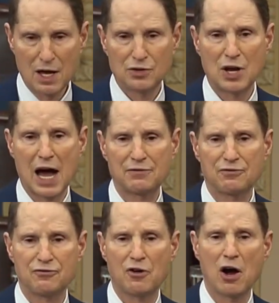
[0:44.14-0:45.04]
not
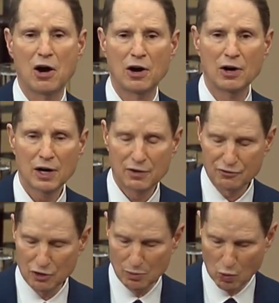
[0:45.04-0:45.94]
far
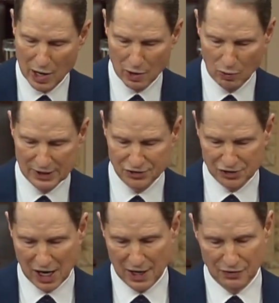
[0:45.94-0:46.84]
from where we
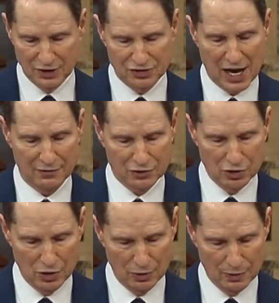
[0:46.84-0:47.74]
stand this
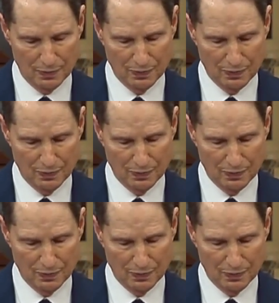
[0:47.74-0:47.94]
afternoon,